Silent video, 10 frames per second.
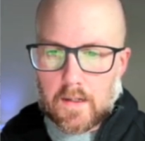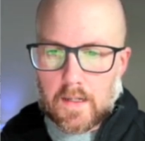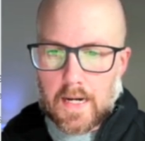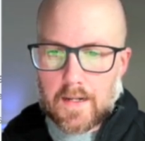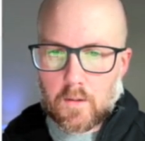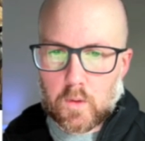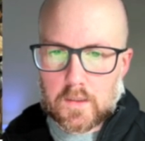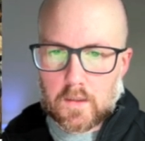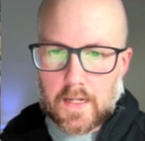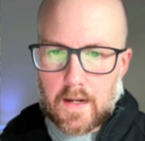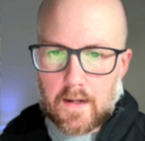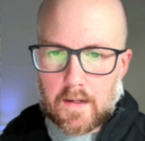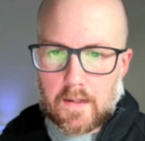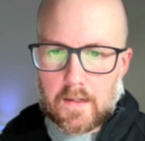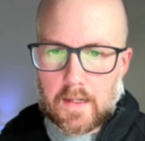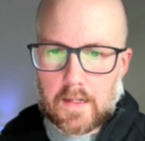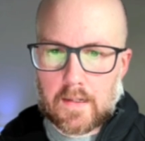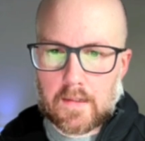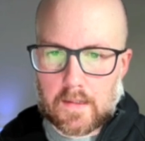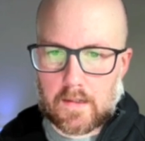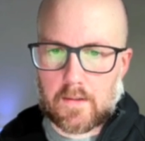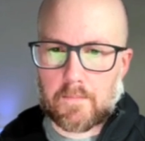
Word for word: cat in a wizard hat and India.